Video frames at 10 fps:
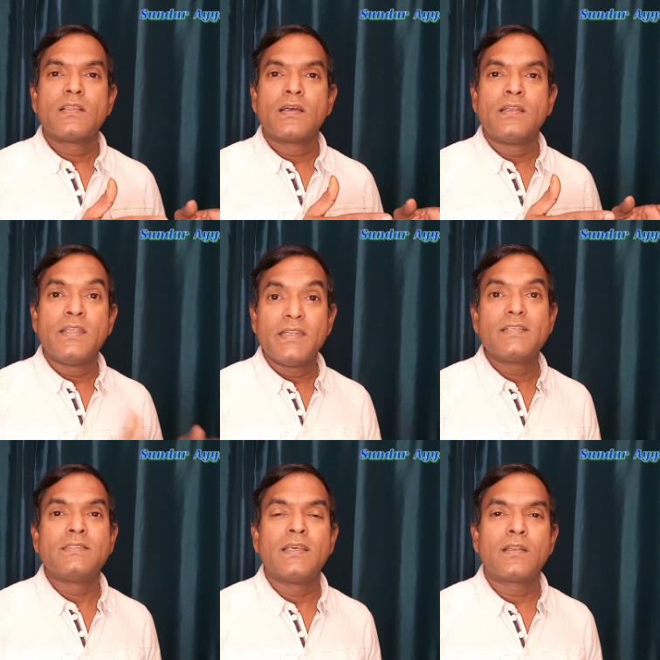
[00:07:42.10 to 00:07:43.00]
the need
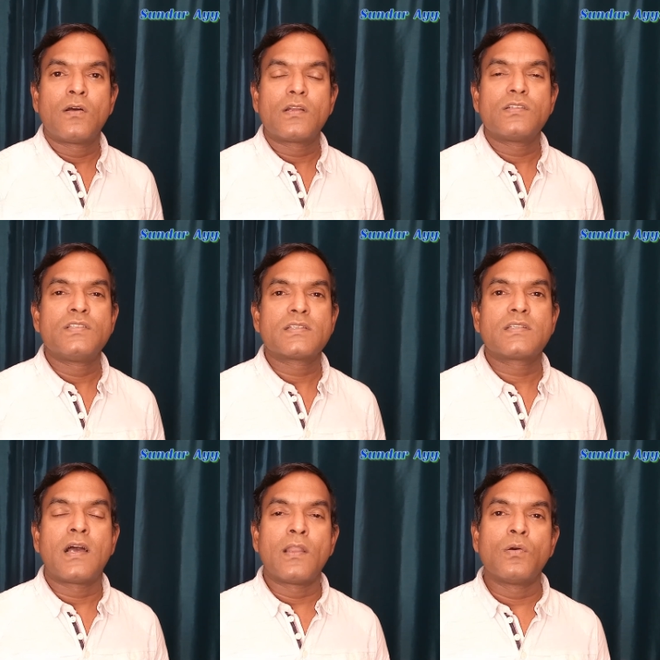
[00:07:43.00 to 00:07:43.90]
is there, not
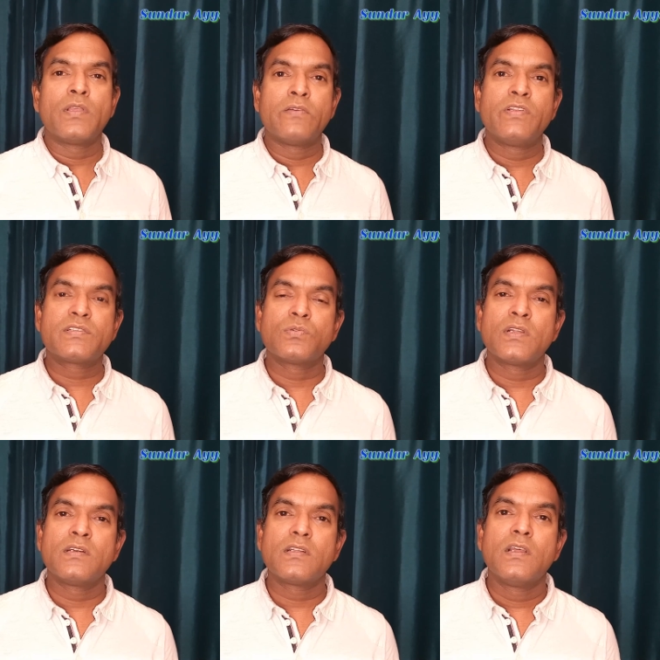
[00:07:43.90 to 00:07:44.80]
just allow every
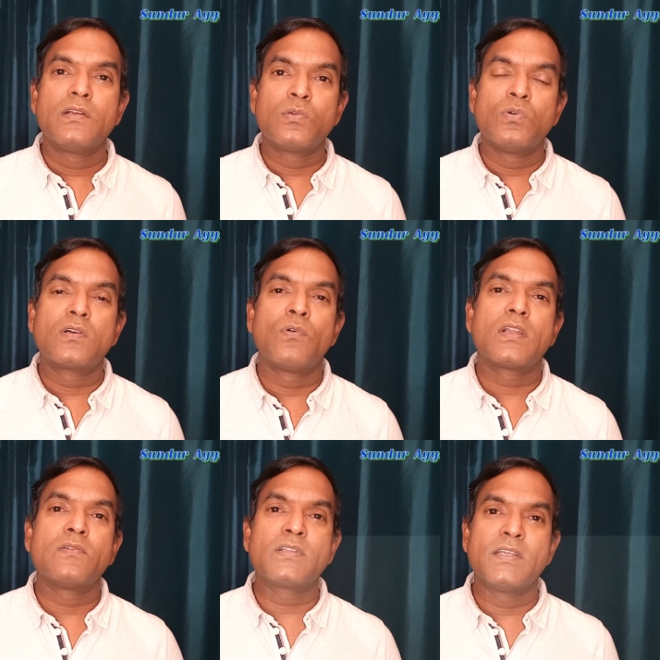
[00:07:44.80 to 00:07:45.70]
student to work
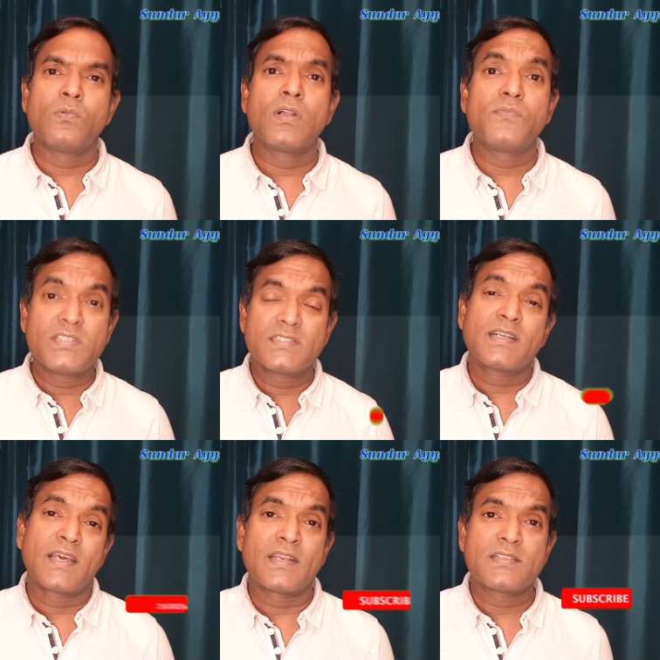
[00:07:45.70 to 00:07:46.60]
whatever they want, which is the
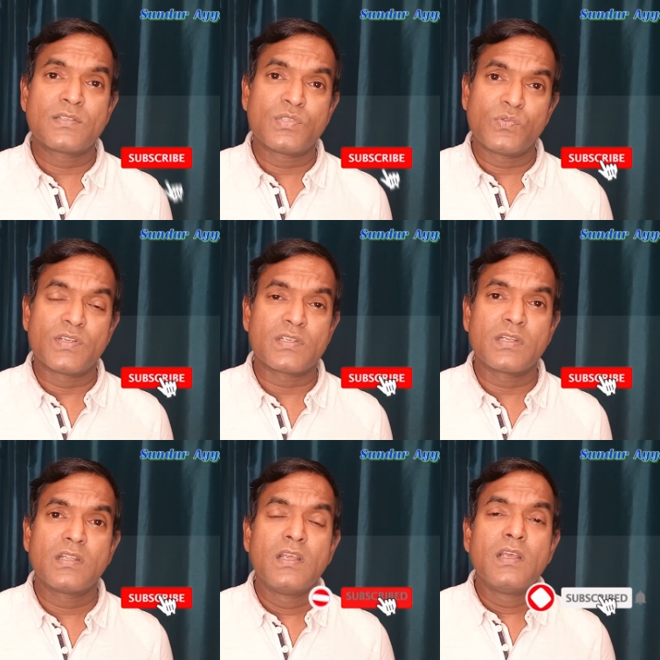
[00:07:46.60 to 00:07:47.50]
current
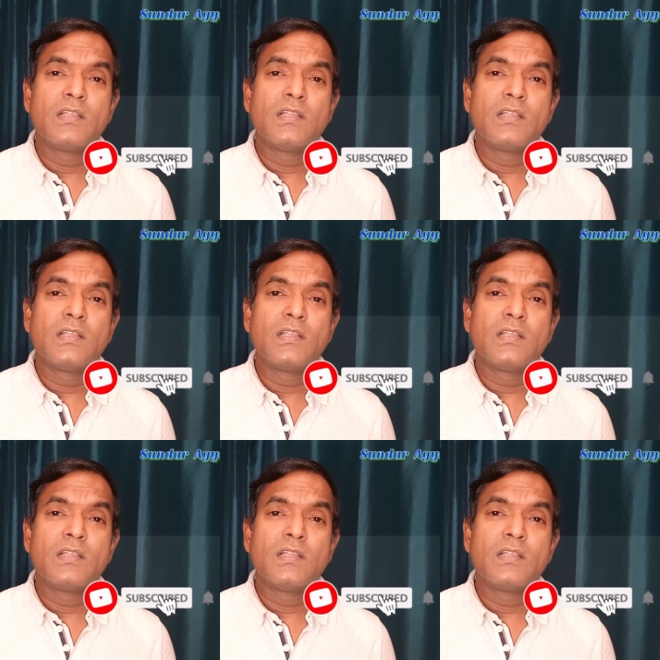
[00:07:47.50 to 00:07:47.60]
situation.